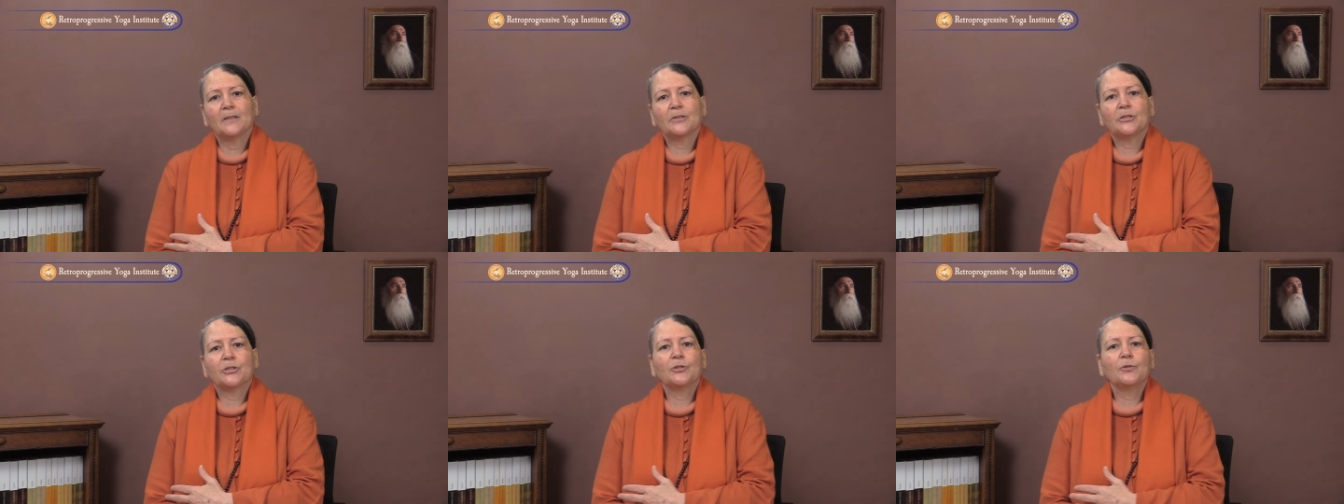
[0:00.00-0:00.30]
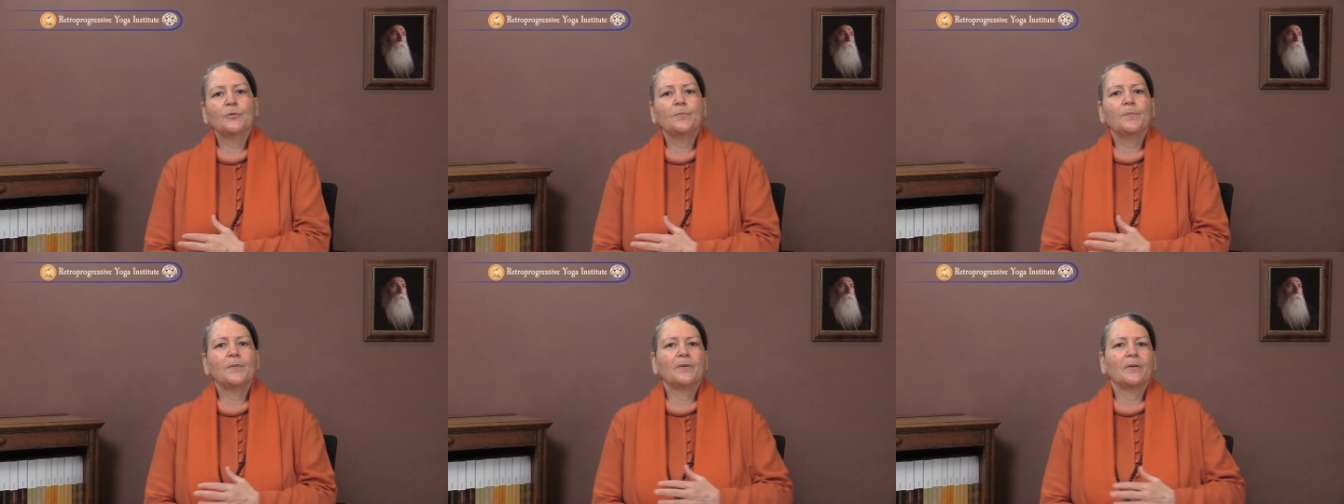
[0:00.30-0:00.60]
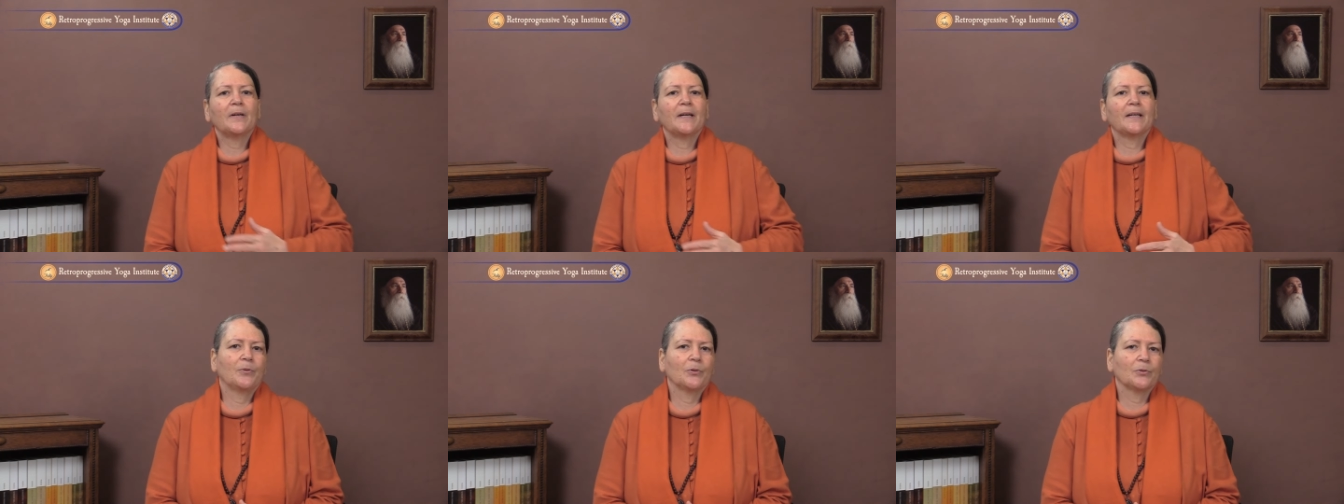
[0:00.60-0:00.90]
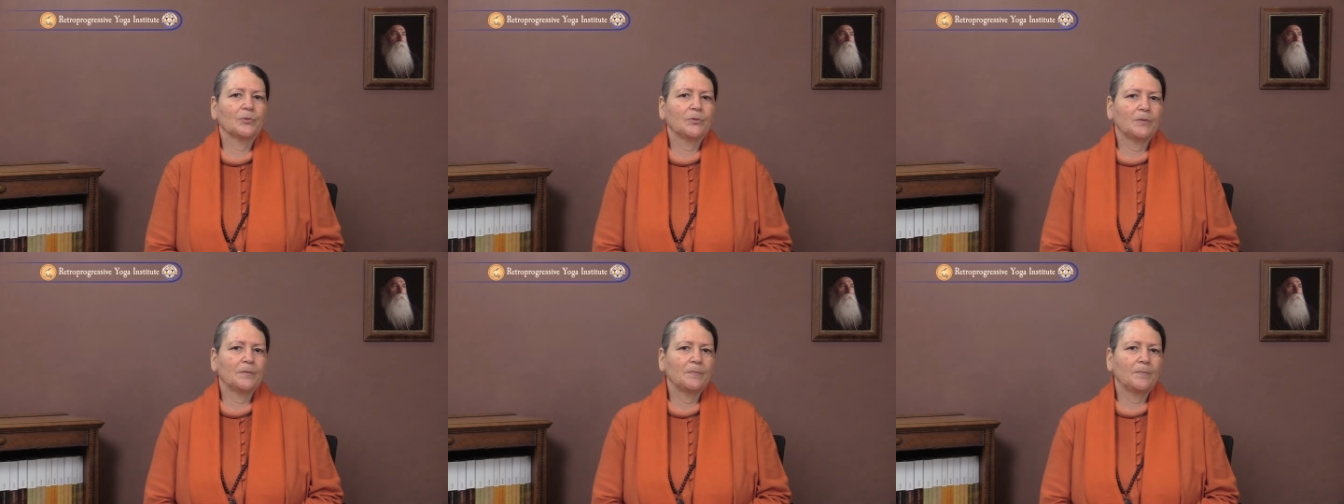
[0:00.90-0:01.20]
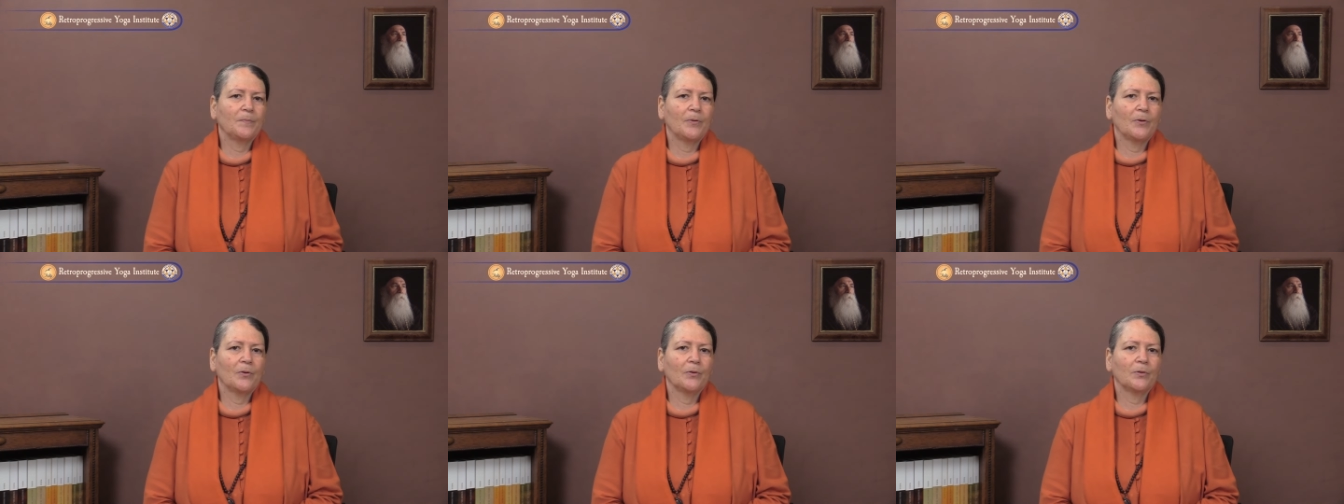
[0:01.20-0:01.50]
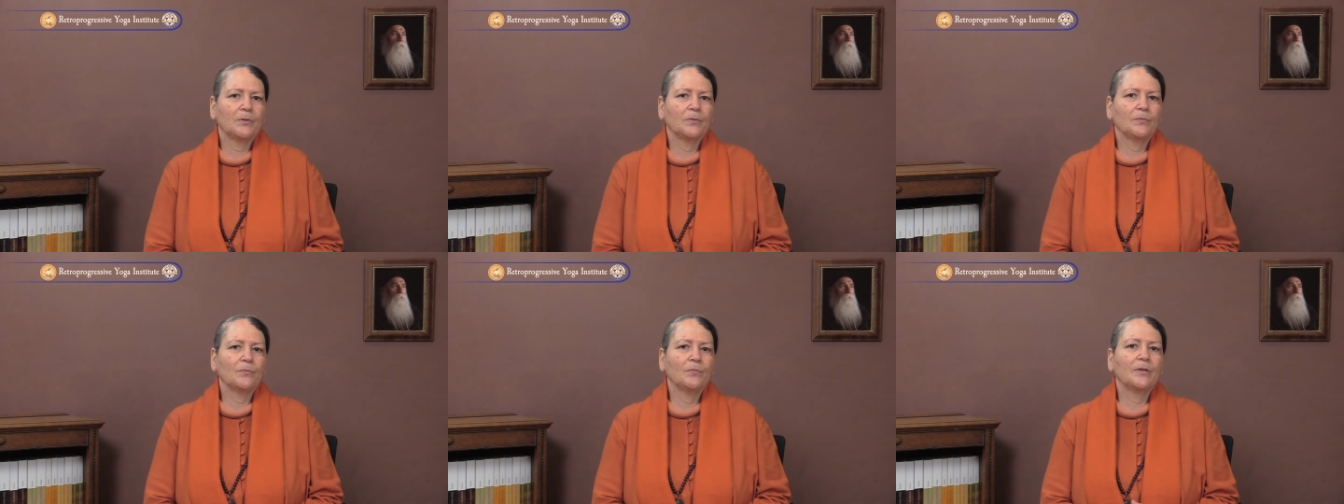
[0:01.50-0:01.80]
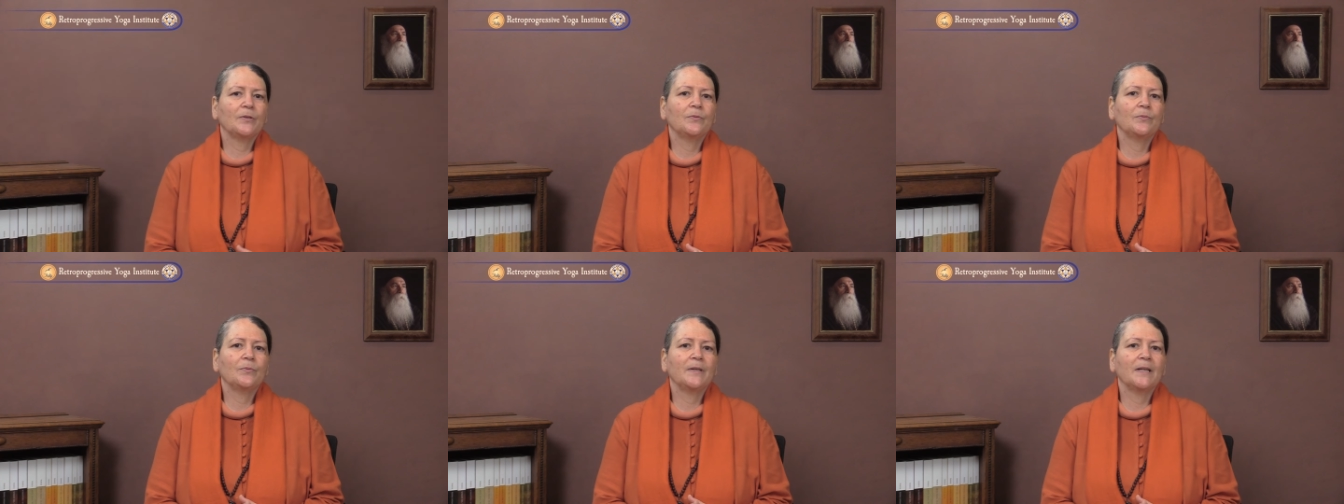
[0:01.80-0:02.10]
a super important point
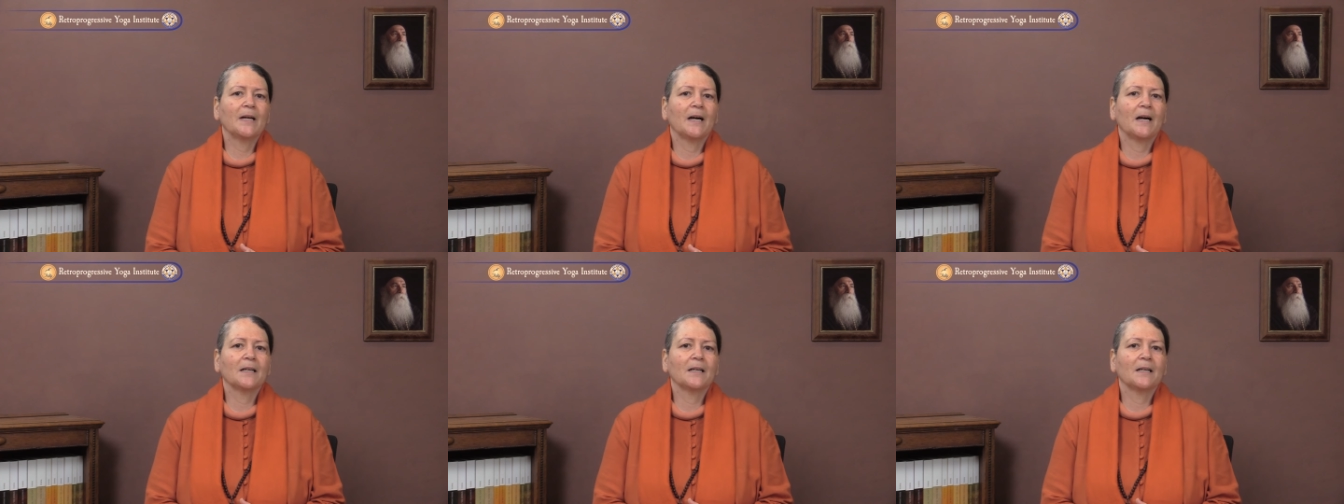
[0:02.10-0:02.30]
when we